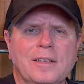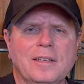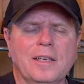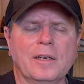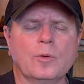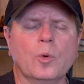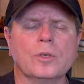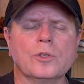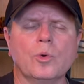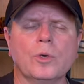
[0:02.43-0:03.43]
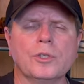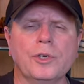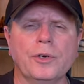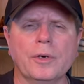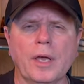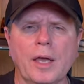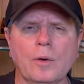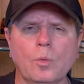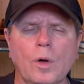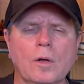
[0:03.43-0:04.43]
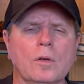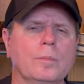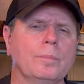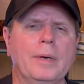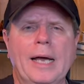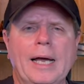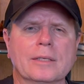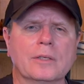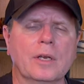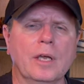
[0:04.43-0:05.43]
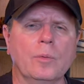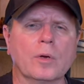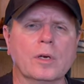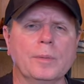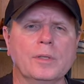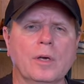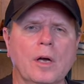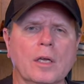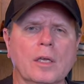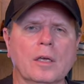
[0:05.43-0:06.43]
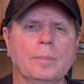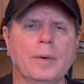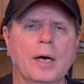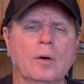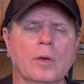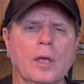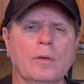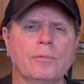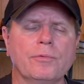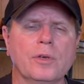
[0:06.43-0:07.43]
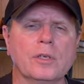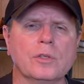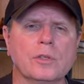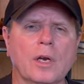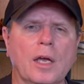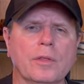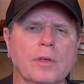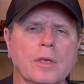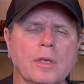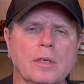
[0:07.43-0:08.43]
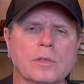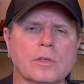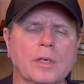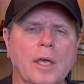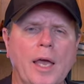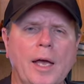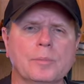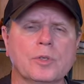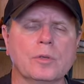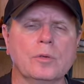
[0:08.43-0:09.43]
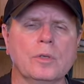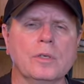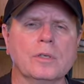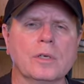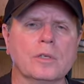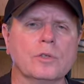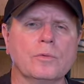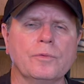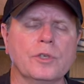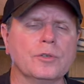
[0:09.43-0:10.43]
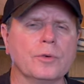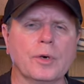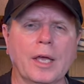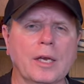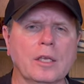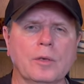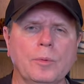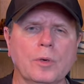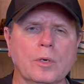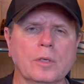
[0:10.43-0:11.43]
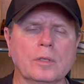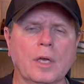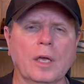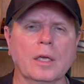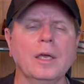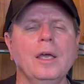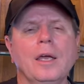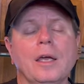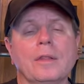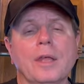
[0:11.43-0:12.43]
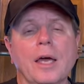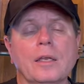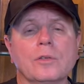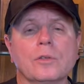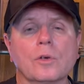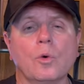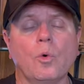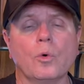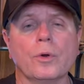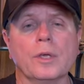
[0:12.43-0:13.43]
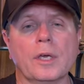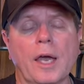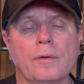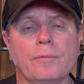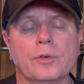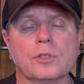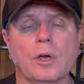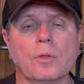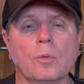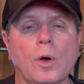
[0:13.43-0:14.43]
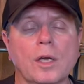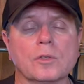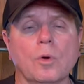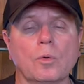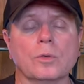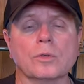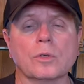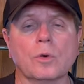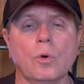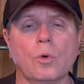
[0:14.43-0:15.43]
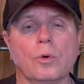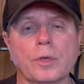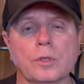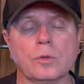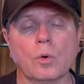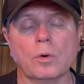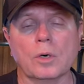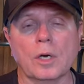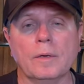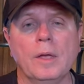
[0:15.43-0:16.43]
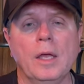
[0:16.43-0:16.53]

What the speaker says: Hey everyone, George here and welcome back. Today we're going to be talking about a fish that I think is an absolutely essential fish for any community tank, and that is the Cory catfish, otherwise known as the Corydoras.